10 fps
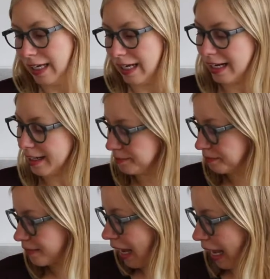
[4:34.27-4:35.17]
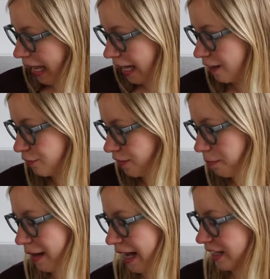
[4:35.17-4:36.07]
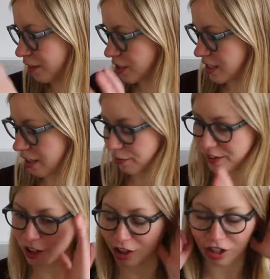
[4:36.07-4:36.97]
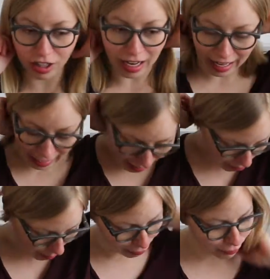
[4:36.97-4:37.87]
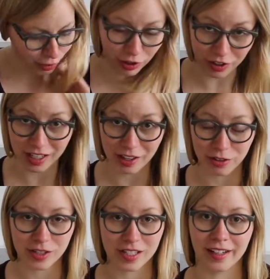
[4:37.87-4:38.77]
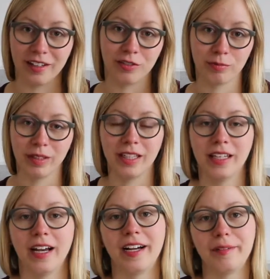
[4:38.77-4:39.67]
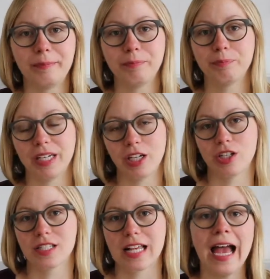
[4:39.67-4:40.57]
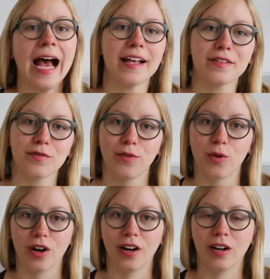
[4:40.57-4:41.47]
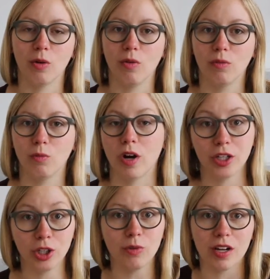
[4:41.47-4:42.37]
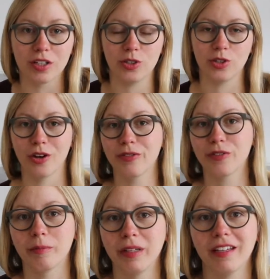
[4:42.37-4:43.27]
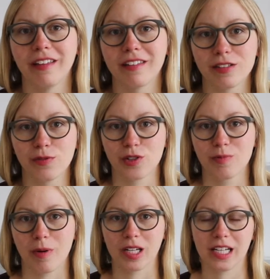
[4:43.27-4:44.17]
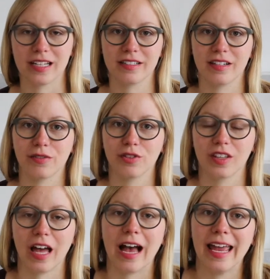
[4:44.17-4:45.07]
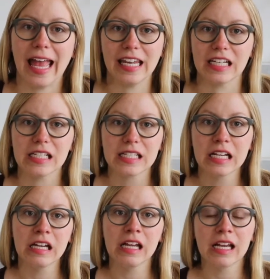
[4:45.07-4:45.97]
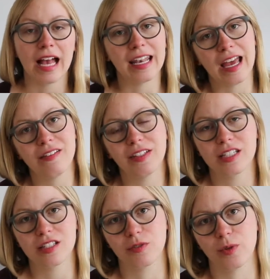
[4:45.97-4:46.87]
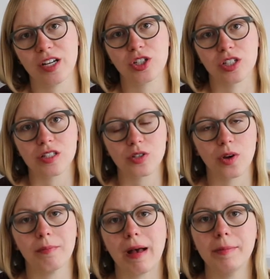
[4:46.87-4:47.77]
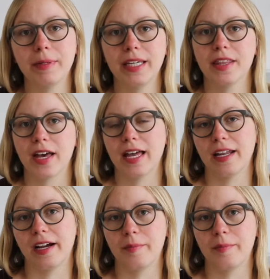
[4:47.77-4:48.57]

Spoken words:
I have a pile of stuff here. I have my phone on the other side of me, because I asked for what you wanted to know from me in this first podcast after the hiatus, and I have a list of questions, so it might be that